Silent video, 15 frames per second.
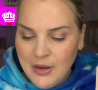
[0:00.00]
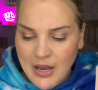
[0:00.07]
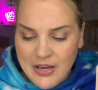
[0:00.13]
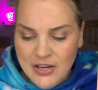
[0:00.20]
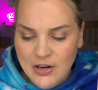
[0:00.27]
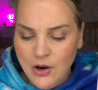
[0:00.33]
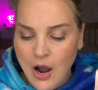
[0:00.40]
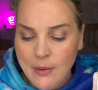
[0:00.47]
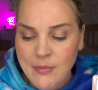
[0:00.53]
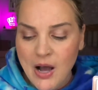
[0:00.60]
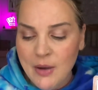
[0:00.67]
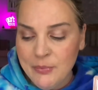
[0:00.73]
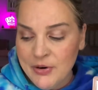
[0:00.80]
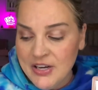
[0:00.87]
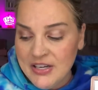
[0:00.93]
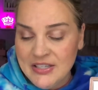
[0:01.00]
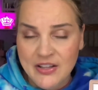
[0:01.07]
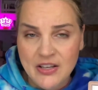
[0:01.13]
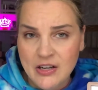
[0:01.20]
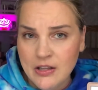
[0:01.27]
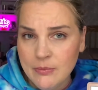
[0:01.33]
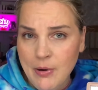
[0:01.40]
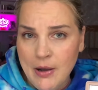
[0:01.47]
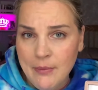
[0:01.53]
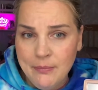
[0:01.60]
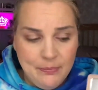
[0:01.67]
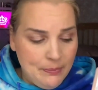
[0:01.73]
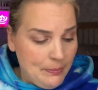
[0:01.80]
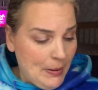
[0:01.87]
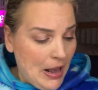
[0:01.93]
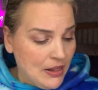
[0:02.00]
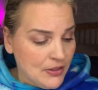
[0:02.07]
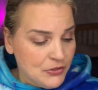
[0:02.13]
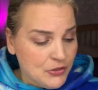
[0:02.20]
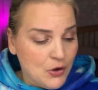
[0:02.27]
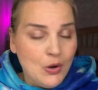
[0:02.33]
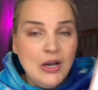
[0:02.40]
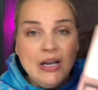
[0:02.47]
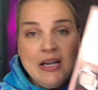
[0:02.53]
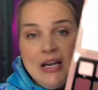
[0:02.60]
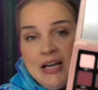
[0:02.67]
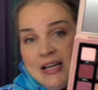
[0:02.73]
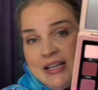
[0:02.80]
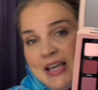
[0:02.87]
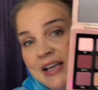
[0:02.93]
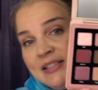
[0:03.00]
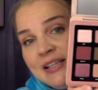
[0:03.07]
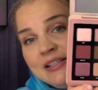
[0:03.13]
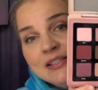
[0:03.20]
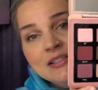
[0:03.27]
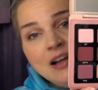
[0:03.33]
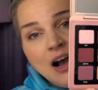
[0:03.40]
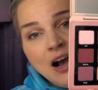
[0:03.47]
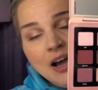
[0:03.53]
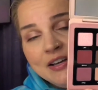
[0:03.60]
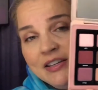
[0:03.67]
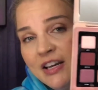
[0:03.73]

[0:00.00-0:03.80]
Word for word: you know, I'm not putting down the ColourPop palette though. Yes, it's not